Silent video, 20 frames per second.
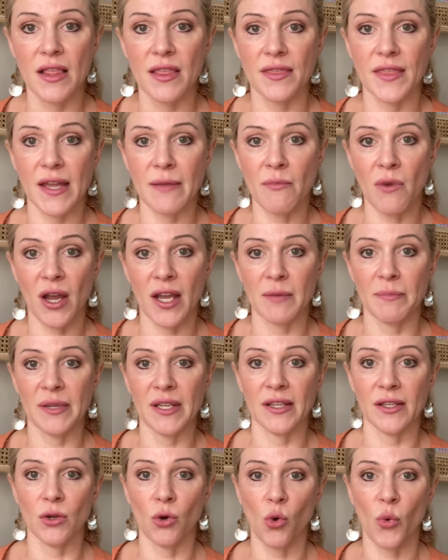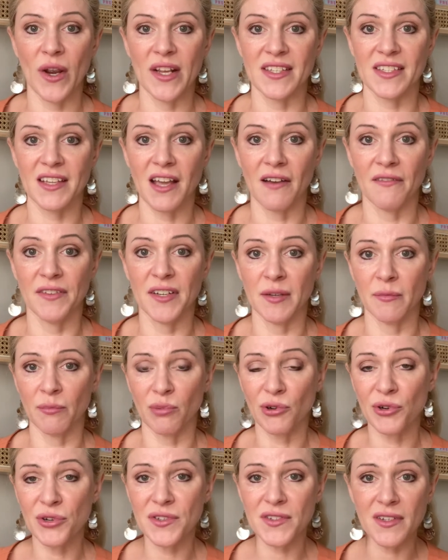They might be always covered in
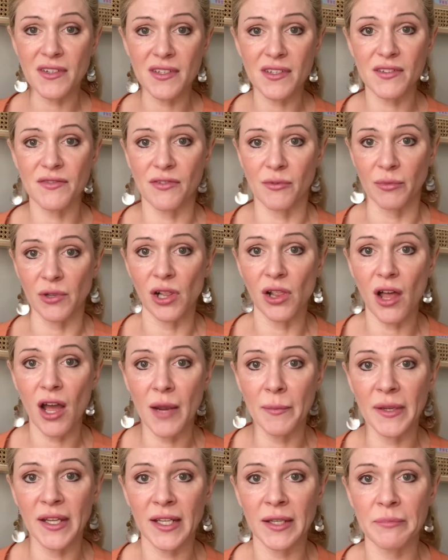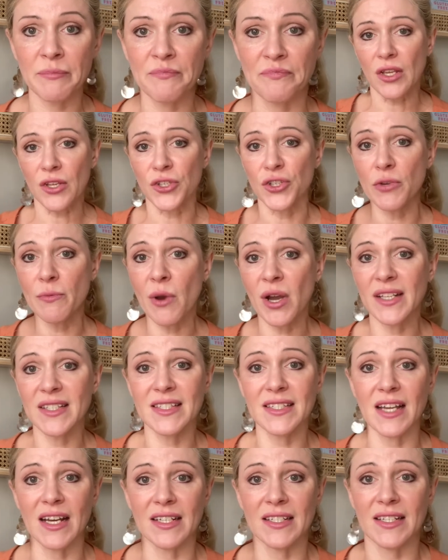bruises from climbing. You might
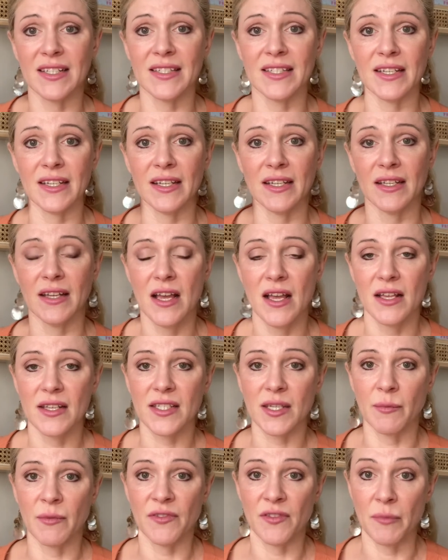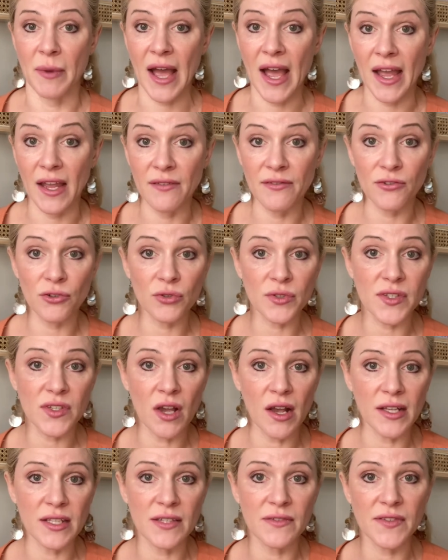start to see some of the behavioural
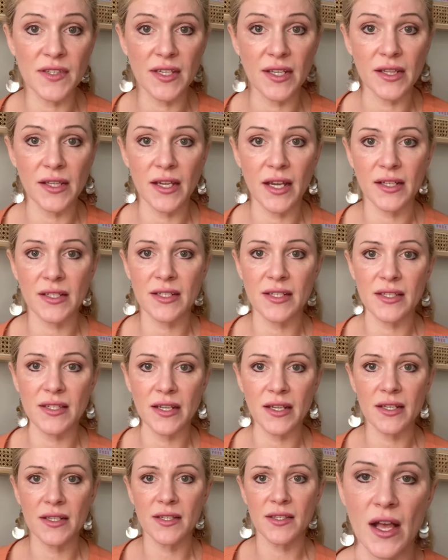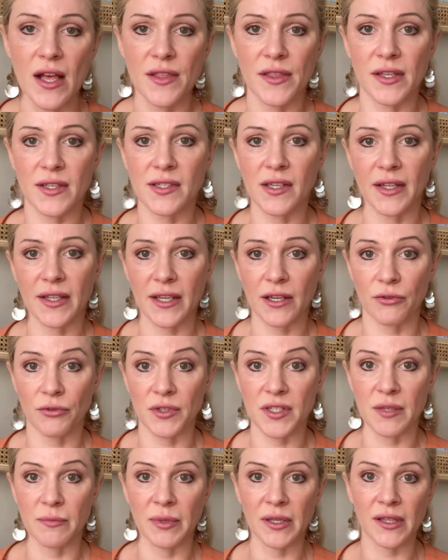signs of celiac disease, things like
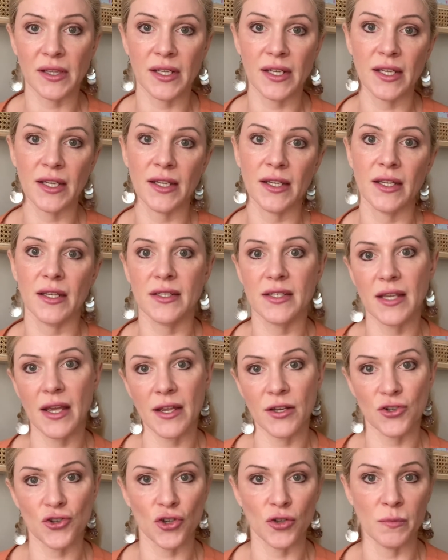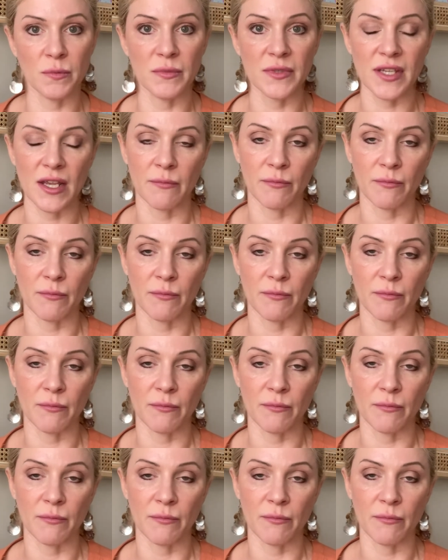irritability, tantrums and